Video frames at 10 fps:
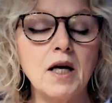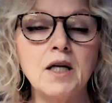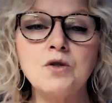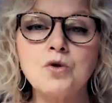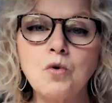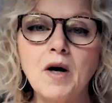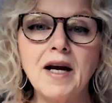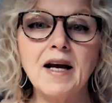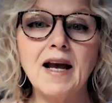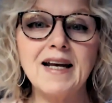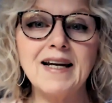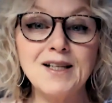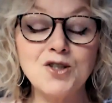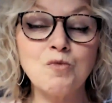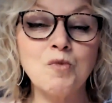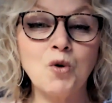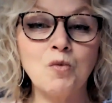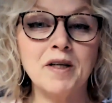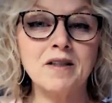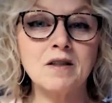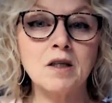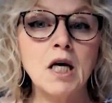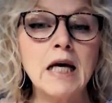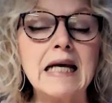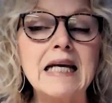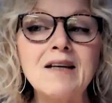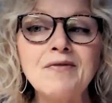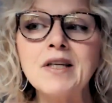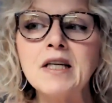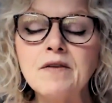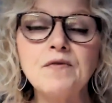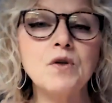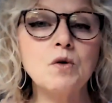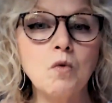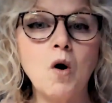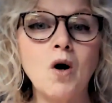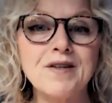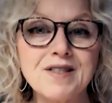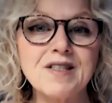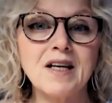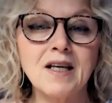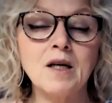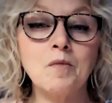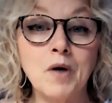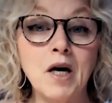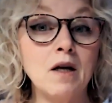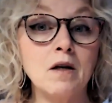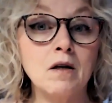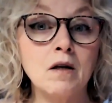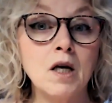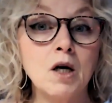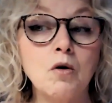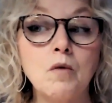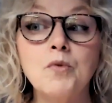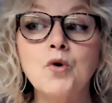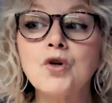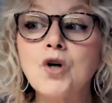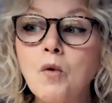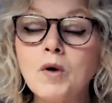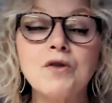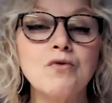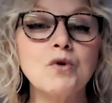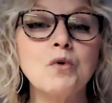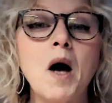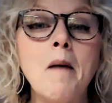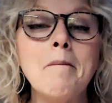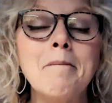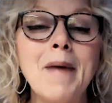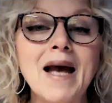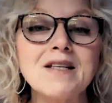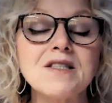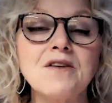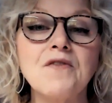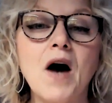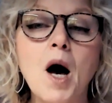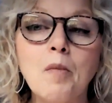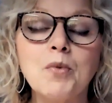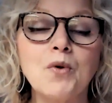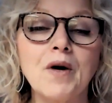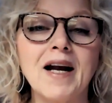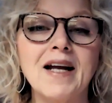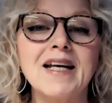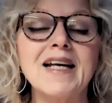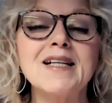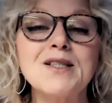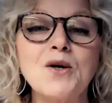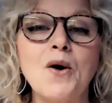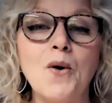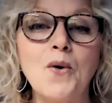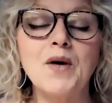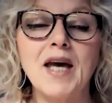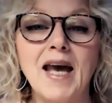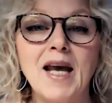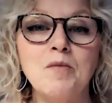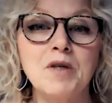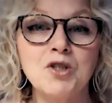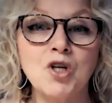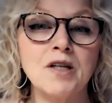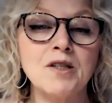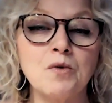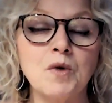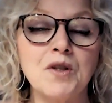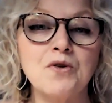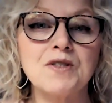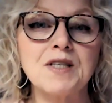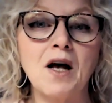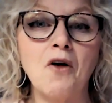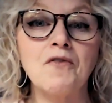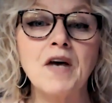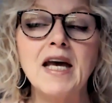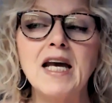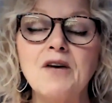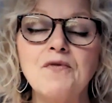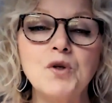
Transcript: enjoy each moment, even if you are sick in bed. You're going through a massive upgrade. It's okay. Be gentle with yourself. If